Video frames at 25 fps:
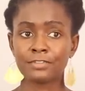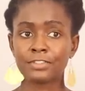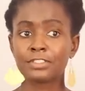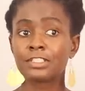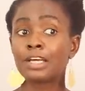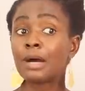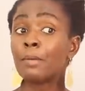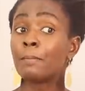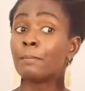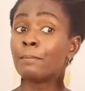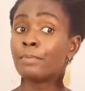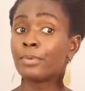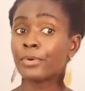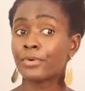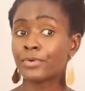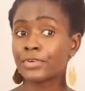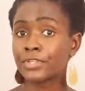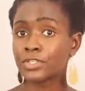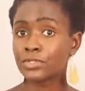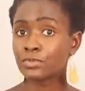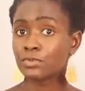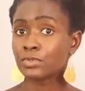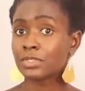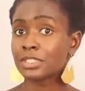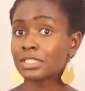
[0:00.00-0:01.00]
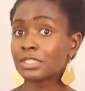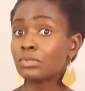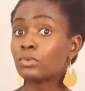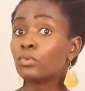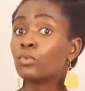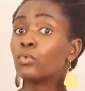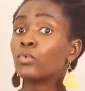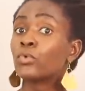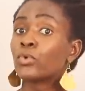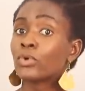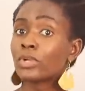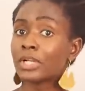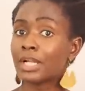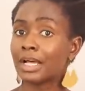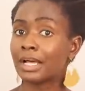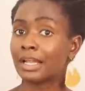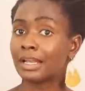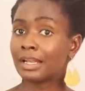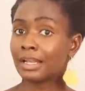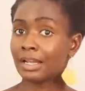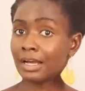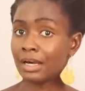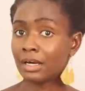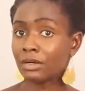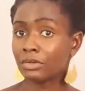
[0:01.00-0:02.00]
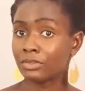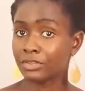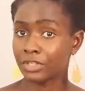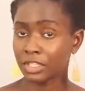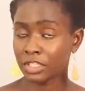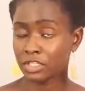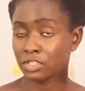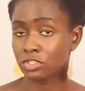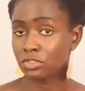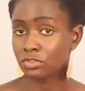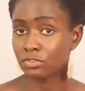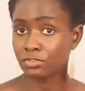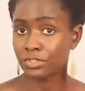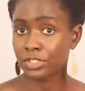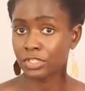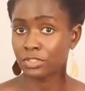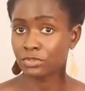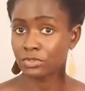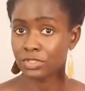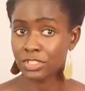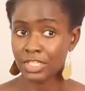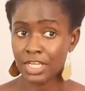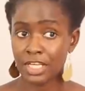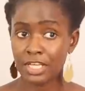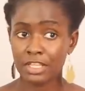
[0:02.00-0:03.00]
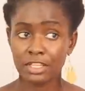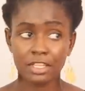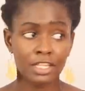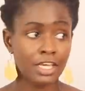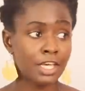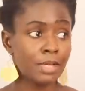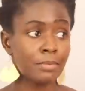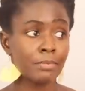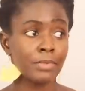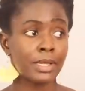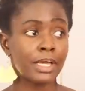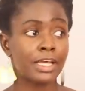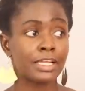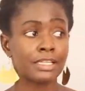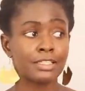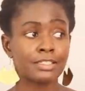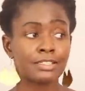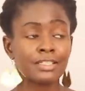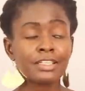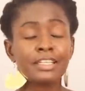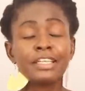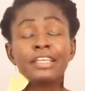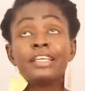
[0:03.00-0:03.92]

some parents would still wouldn't allow their children to take them and